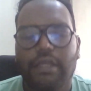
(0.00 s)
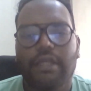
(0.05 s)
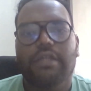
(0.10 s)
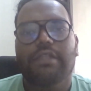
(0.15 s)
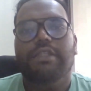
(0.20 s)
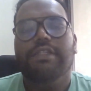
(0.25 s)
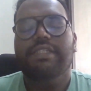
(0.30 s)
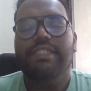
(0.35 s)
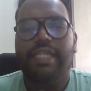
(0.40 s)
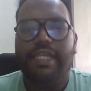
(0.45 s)

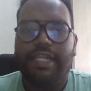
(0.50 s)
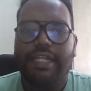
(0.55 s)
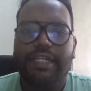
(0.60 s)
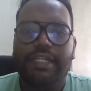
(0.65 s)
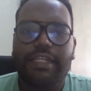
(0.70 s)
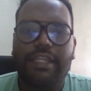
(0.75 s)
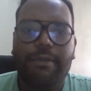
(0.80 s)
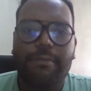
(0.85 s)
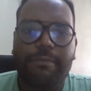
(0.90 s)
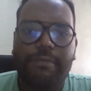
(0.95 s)
The
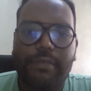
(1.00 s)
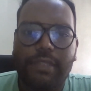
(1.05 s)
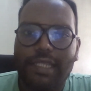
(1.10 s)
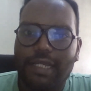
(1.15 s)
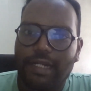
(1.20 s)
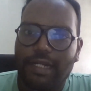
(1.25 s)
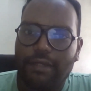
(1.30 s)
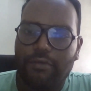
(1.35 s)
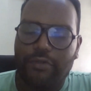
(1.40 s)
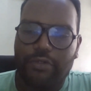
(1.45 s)
second tip
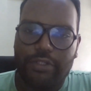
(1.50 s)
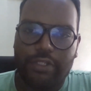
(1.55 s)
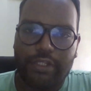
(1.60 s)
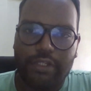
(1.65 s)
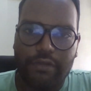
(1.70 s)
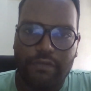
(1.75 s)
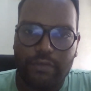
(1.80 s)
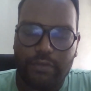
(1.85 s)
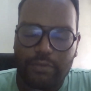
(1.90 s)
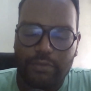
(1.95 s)
that I want to
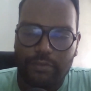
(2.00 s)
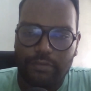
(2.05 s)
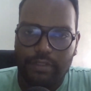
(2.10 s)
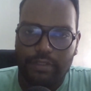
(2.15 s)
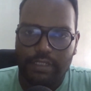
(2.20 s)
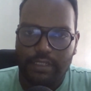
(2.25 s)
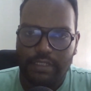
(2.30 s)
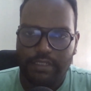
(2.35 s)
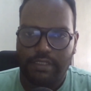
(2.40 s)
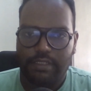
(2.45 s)
give you
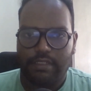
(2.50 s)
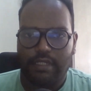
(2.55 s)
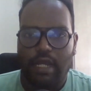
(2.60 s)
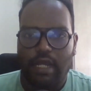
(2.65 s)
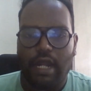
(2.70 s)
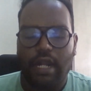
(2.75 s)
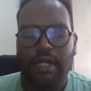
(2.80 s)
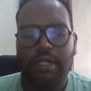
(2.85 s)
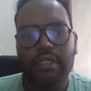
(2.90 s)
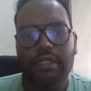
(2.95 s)
is
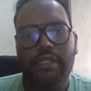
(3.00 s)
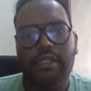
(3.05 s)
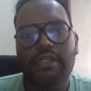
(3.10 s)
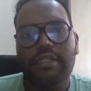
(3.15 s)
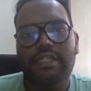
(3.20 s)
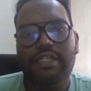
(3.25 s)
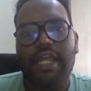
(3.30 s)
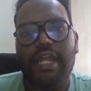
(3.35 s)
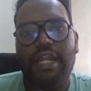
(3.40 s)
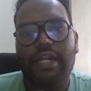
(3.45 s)

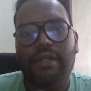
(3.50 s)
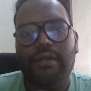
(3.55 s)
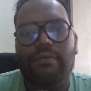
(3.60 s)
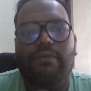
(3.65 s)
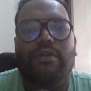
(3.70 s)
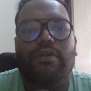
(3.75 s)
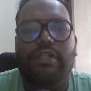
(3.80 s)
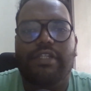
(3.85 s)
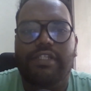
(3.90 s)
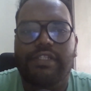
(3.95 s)
understand
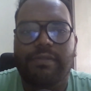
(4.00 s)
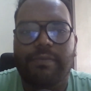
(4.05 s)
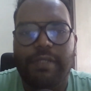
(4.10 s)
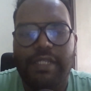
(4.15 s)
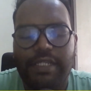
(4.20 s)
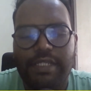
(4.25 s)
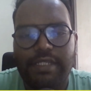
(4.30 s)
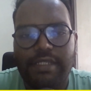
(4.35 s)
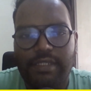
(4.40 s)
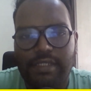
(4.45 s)
what is
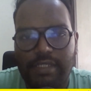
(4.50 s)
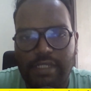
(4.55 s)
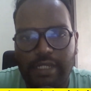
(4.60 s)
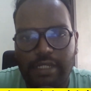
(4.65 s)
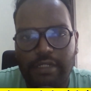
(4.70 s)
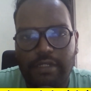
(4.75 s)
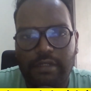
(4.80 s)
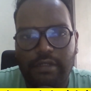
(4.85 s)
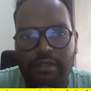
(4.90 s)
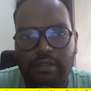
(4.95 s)
being
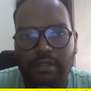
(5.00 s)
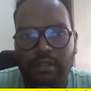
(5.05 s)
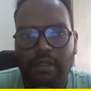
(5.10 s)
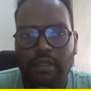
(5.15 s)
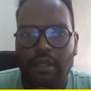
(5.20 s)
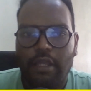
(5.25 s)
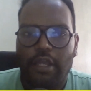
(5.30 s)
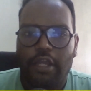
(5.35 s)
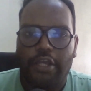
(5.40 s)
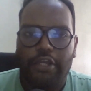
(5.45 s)
said.
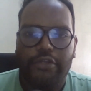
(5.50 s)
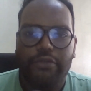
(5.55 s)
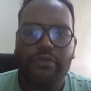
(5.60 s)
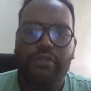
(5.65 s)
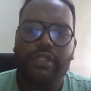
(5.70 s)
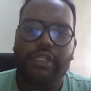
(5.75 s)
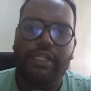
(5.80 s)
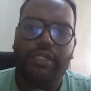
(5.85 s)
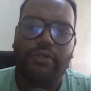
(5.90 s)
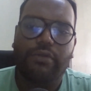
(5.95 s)
You
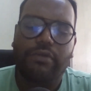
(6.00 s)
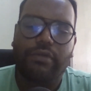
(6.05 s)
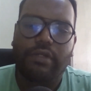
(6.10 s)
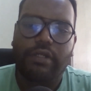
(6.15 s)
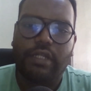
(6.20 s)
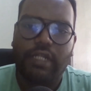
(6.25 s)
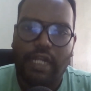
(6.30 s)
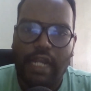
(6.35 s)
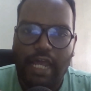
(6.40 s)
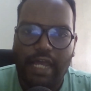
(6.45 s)
need to
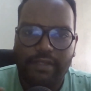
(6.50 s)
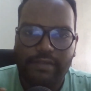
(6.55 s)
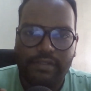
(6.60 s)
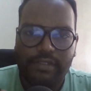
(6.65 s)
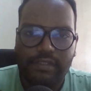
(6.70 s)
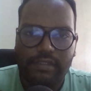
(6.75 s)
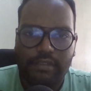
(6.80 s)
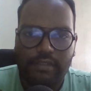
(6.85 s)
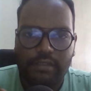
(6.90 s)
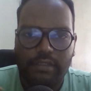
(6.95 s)

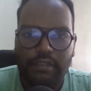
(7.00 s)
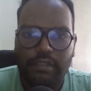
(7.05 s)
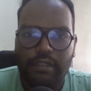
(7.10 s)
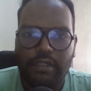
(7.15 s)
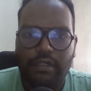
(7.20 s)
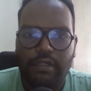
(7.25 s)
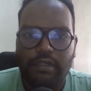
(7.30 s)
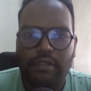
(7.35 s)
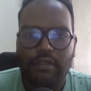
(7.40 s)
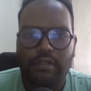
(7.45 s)
grasp
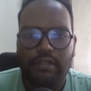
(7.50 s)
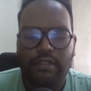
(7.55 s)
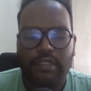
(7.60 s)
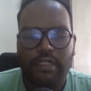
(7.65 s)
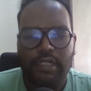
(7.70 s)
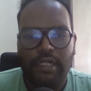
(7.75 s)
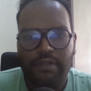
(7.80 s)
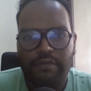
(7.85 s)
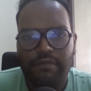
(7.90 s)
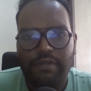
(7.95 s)
the
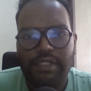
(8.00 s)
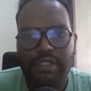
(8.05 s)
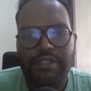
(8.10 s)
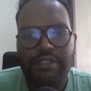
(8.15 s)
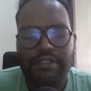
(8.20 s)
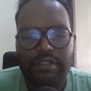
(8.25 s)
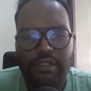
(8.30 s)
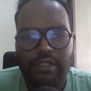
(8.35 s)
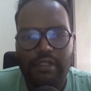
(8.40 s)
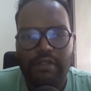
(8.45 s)

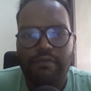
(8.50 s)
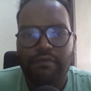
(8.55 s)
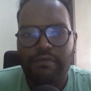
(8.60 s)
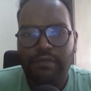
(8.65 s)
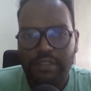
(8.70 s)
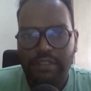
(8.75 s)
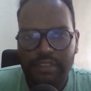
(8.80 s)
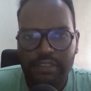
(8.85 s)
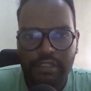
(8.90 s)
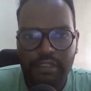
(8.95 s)
conventional
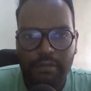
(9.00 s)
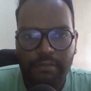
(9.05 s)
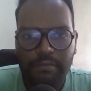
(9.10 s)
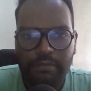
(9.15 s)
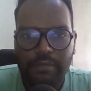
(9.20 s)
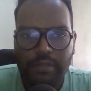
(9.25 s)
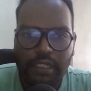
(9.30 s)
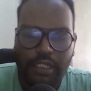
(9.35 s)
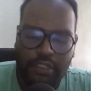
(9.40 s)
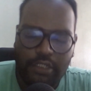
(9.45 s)

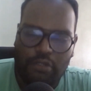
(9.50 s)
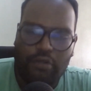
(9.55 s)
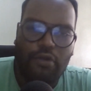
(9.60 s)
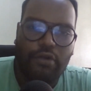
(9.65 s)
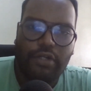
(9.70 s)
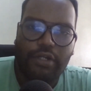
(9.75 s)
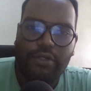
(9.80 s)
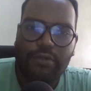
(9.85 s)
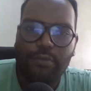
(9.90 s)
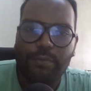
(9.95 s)
wisdom in
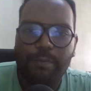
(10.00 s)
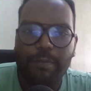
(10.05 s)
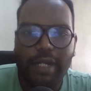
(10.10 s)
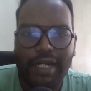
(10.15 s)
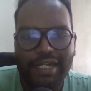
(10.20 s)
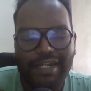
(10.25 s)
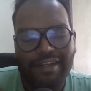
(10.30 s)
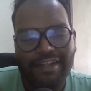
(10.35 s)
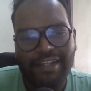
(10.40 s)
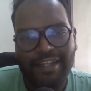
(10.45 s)
order to
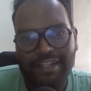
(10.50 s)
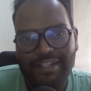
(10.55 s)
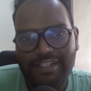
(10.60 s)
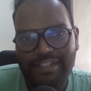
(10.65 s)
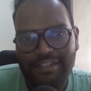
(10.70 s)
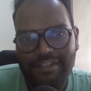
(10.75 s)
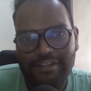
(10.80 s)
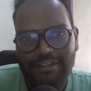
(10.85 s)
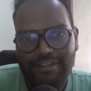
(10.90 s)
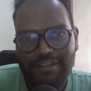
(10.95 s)
bet
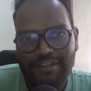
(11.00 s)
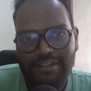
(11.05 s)
against it.